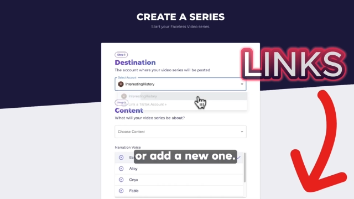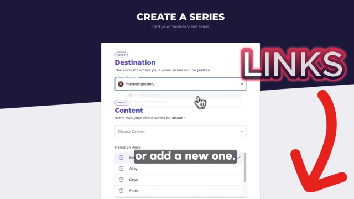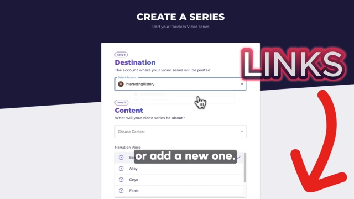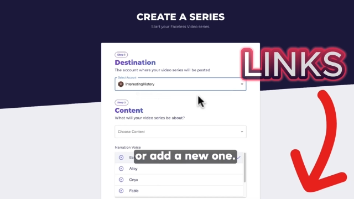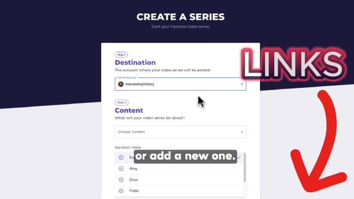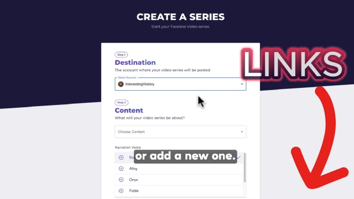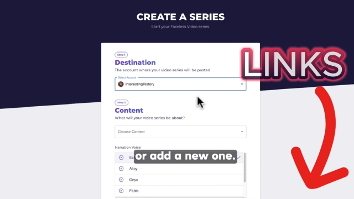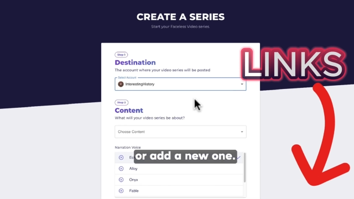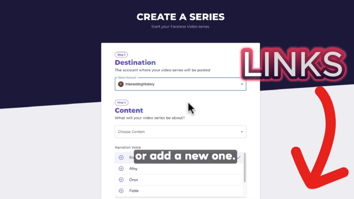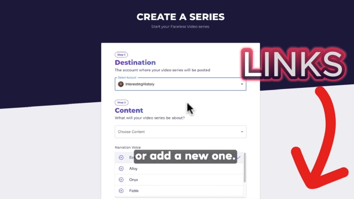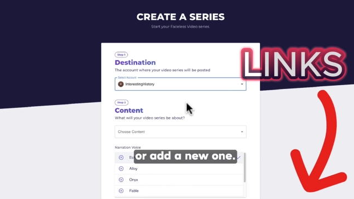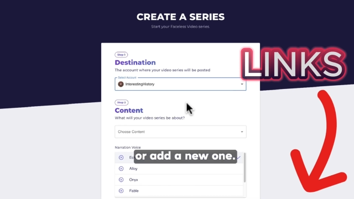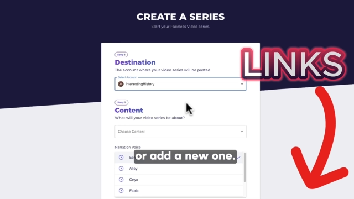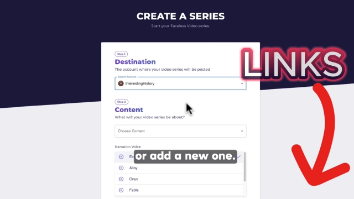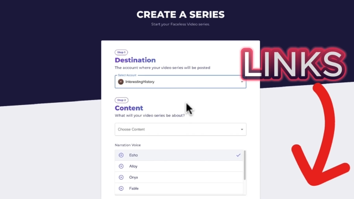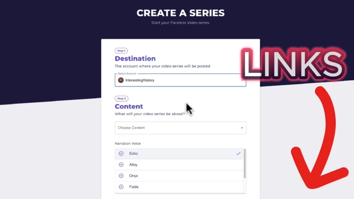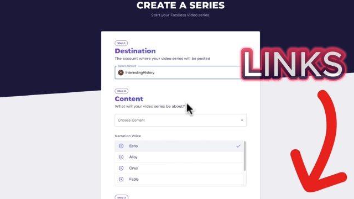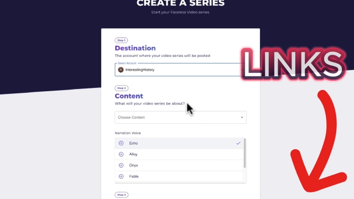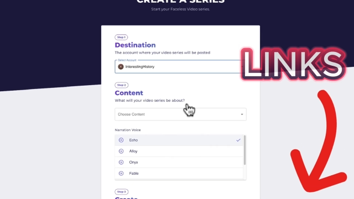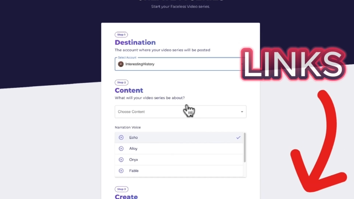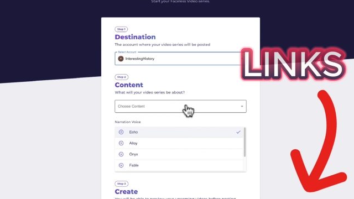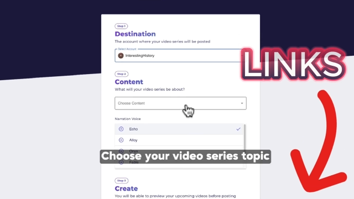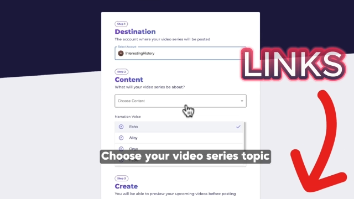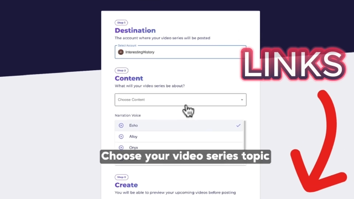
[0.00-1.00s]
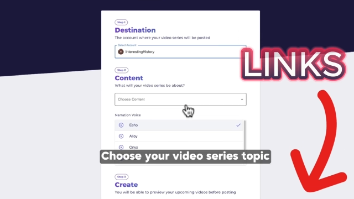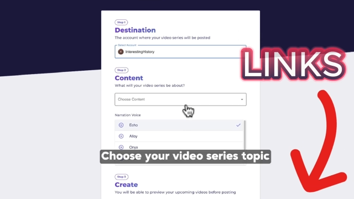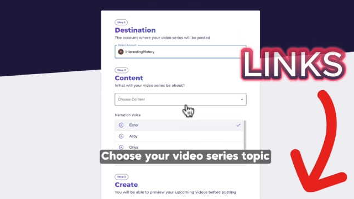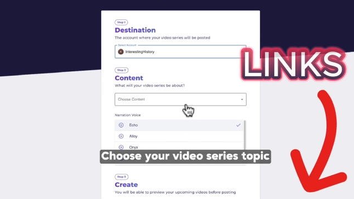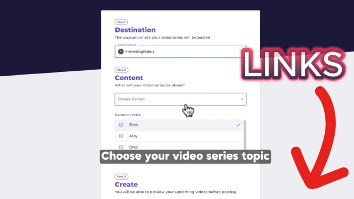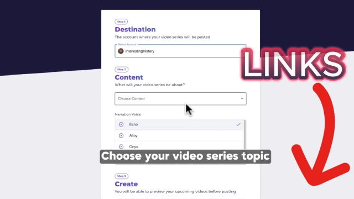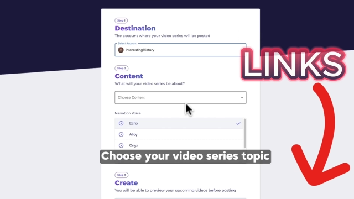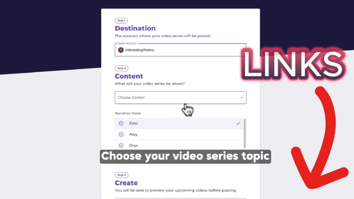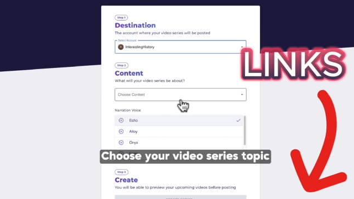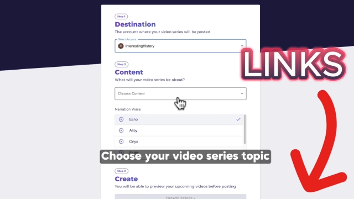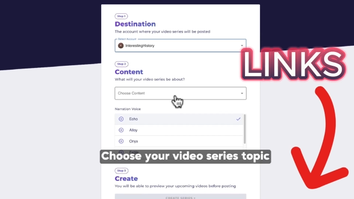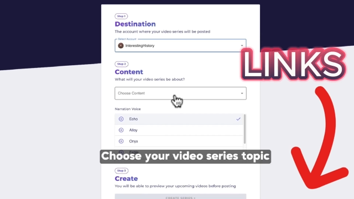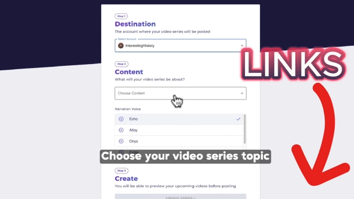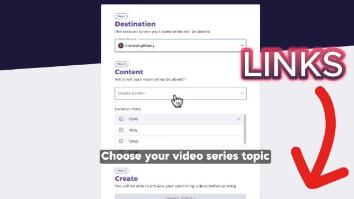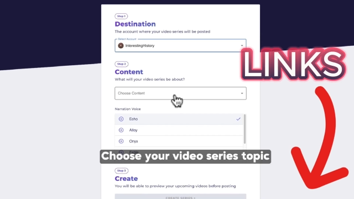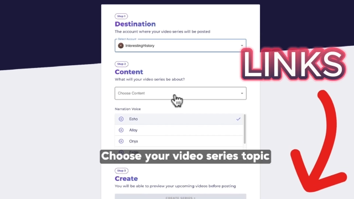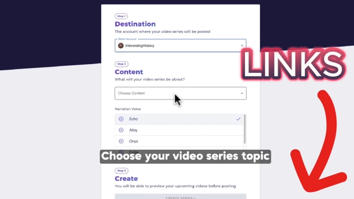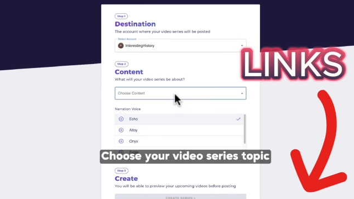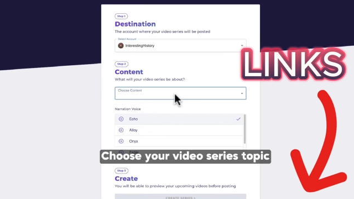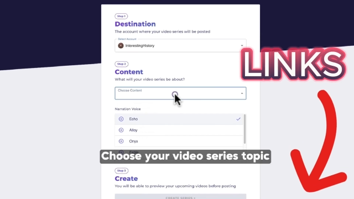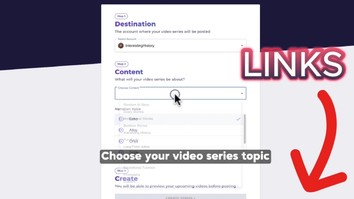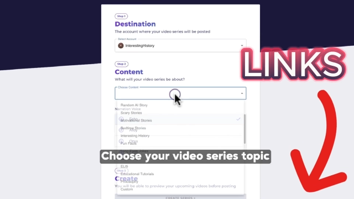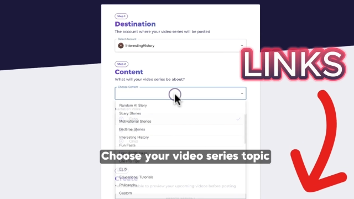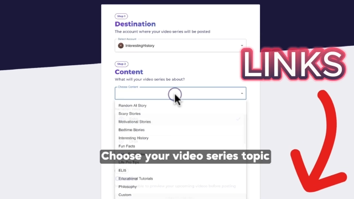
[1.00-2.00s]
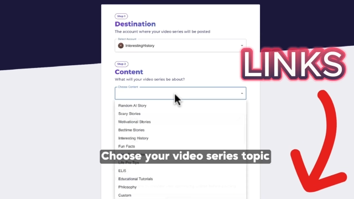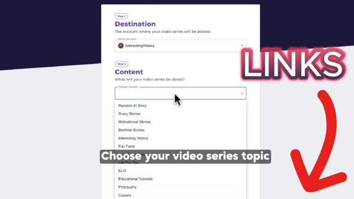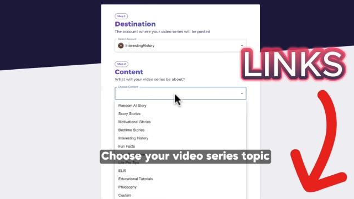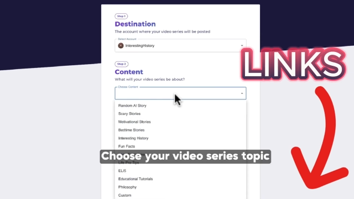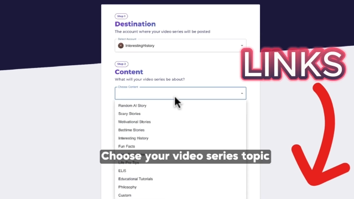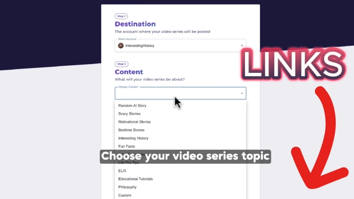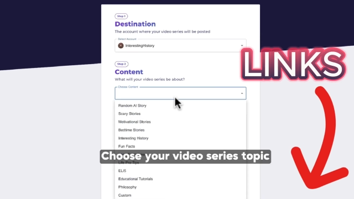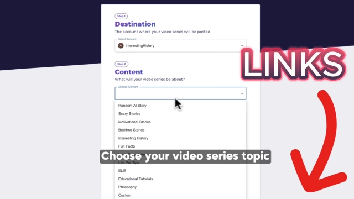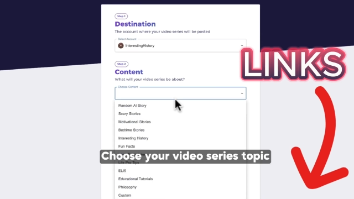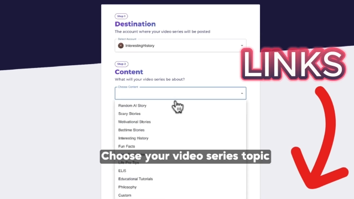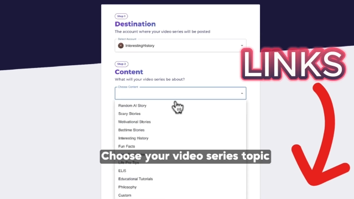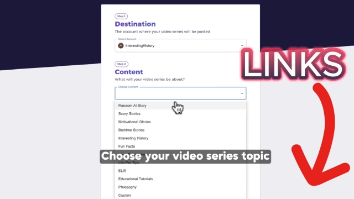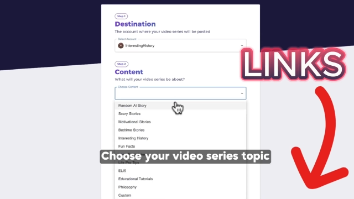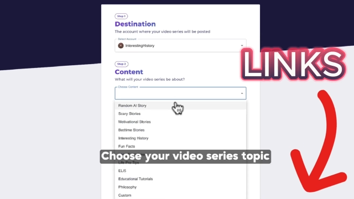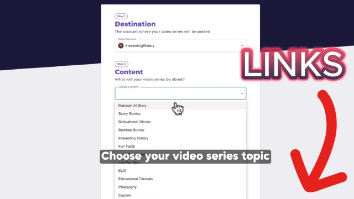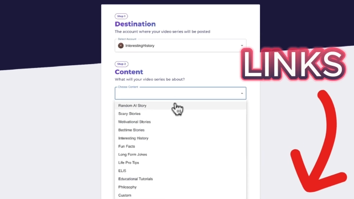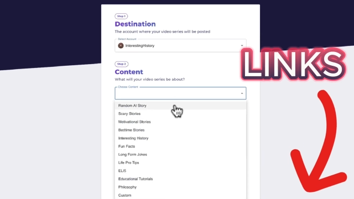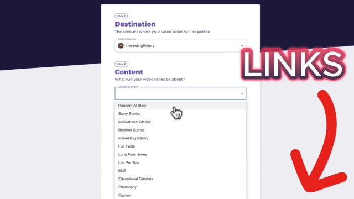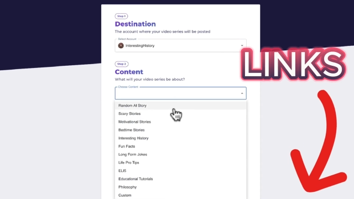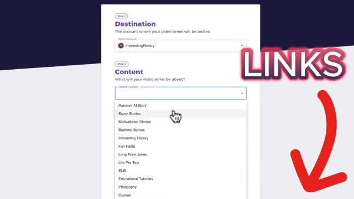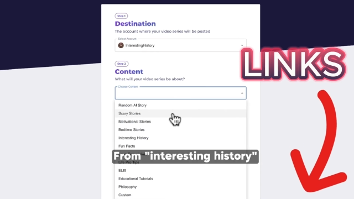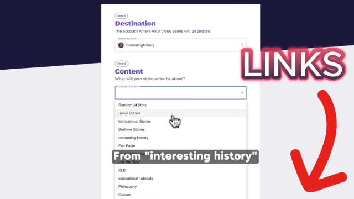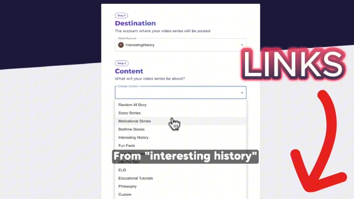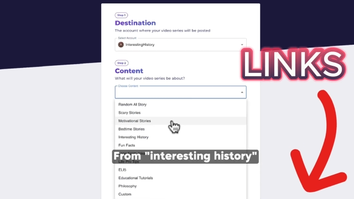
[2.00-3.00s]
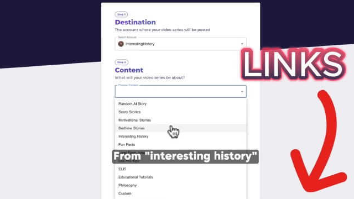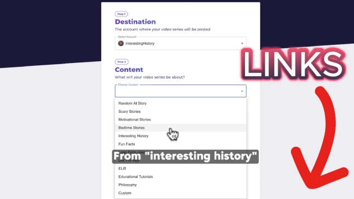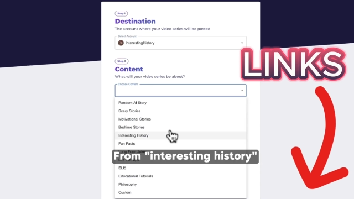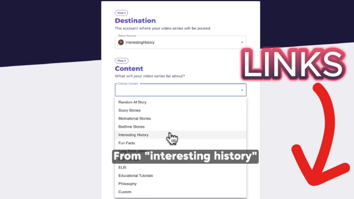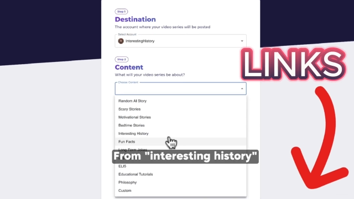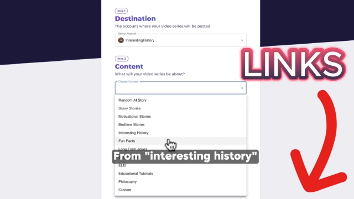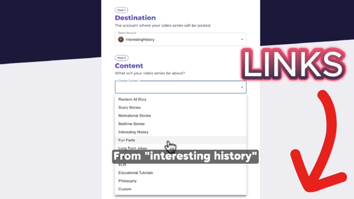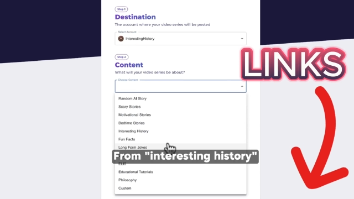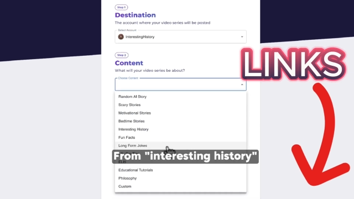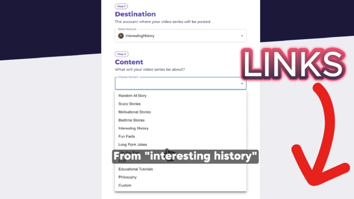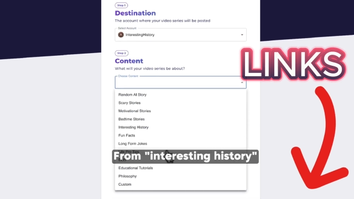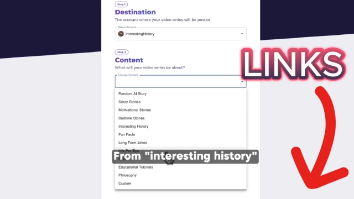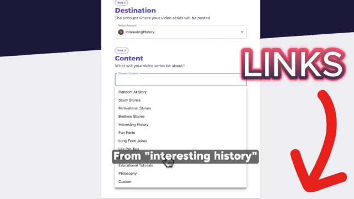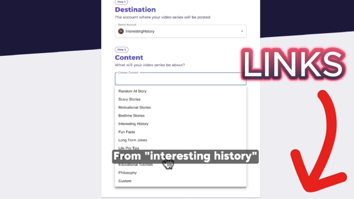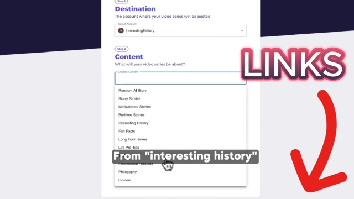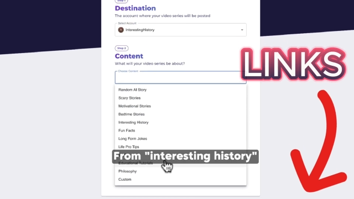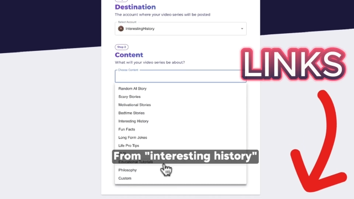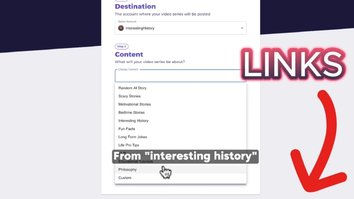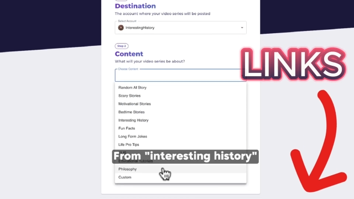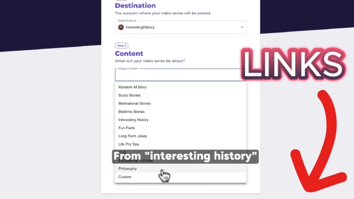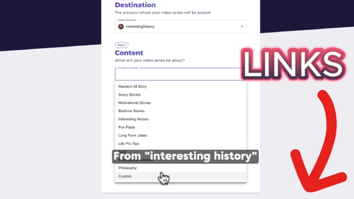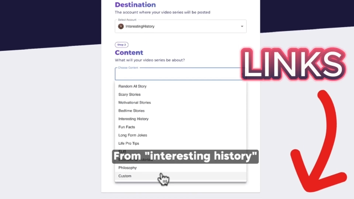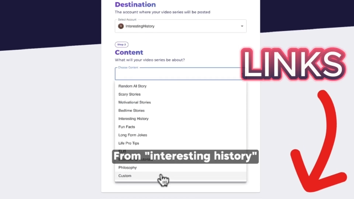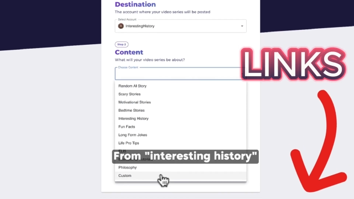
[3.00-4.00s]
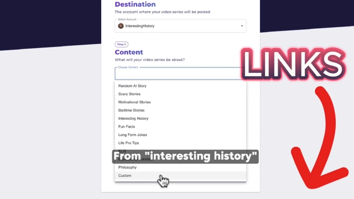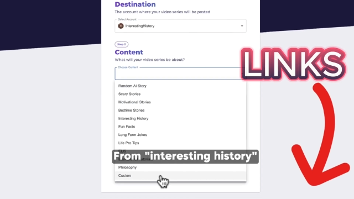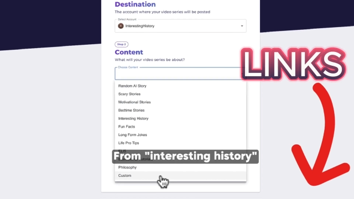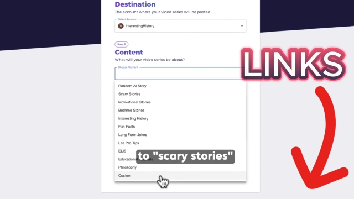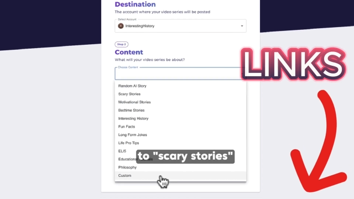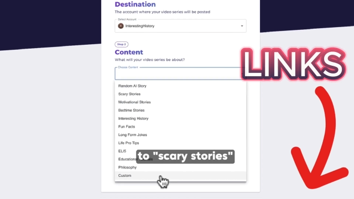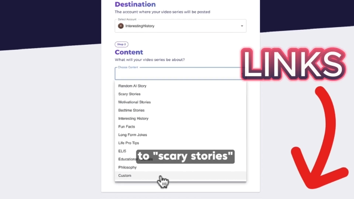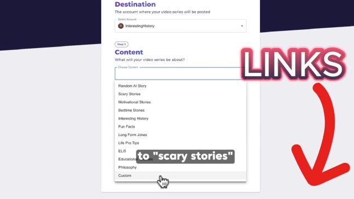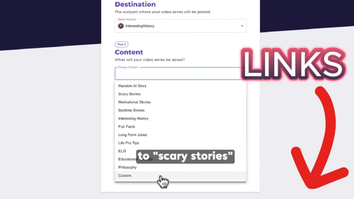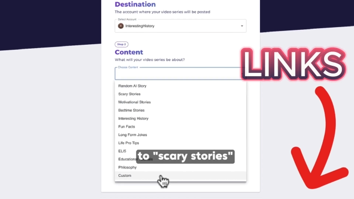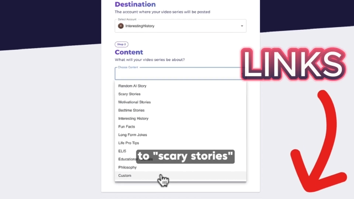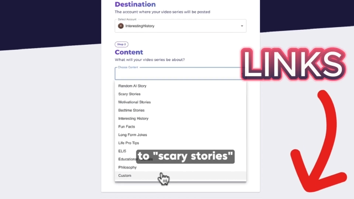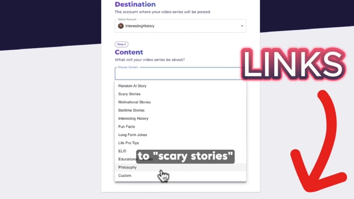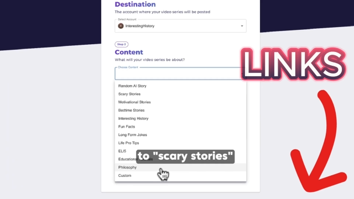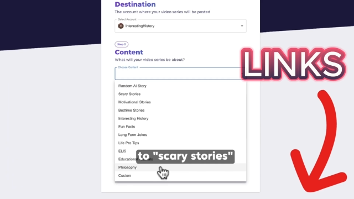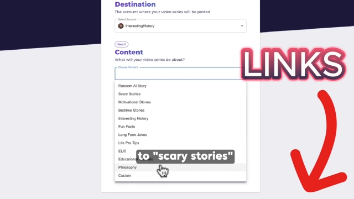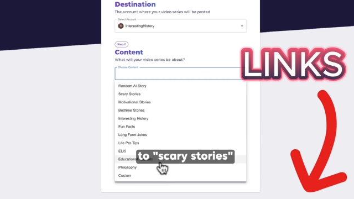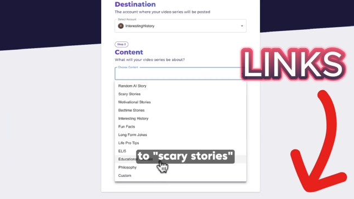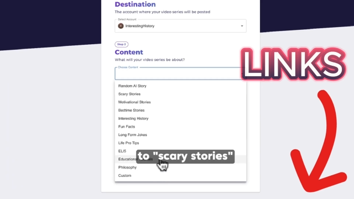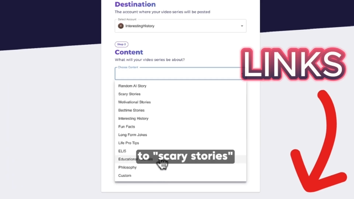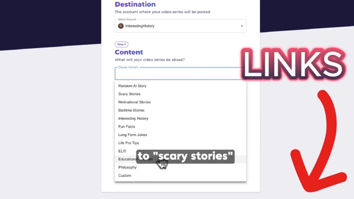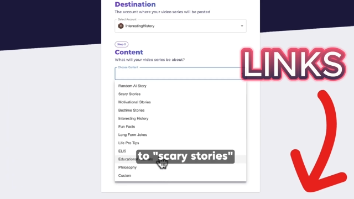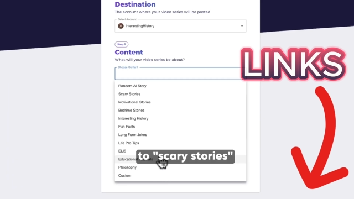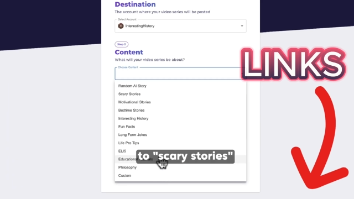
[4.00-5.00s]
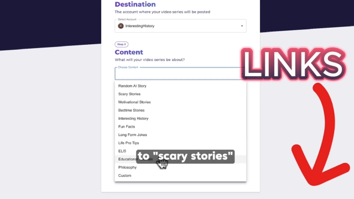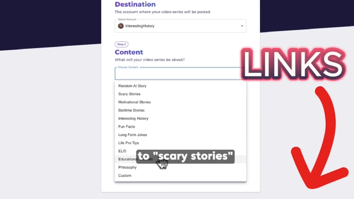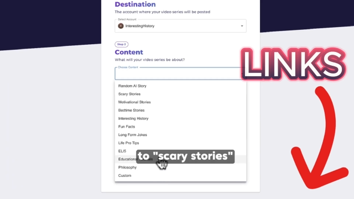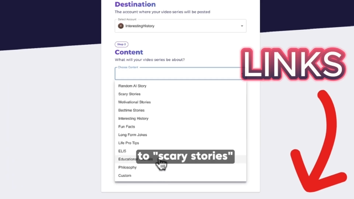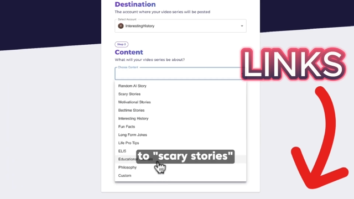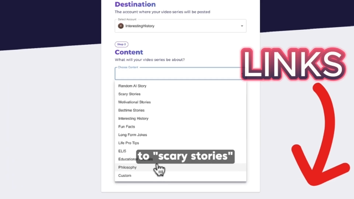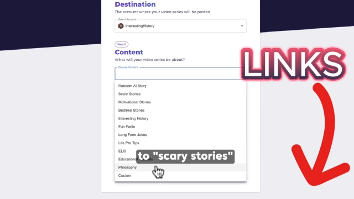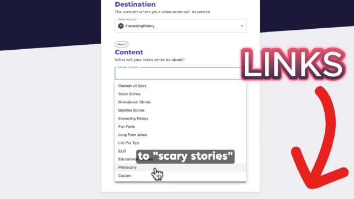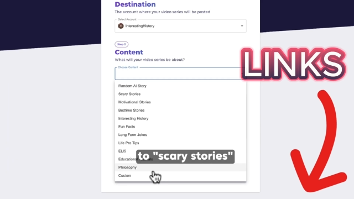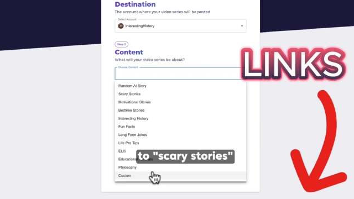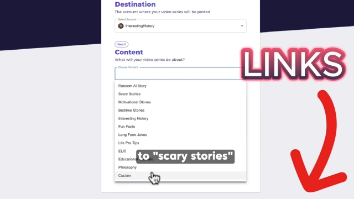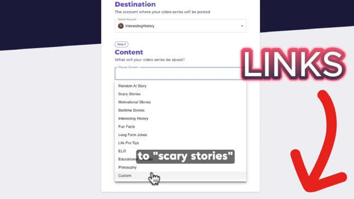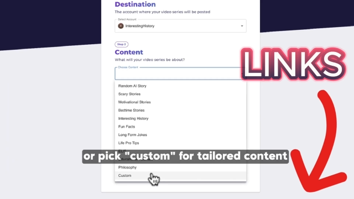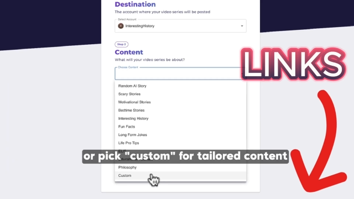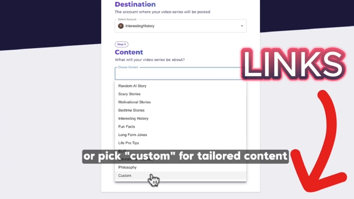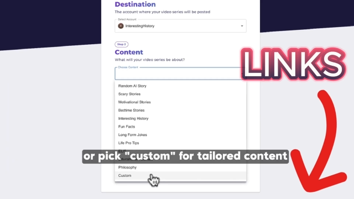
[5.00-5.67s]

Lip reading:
Nobody's mouth can be seen.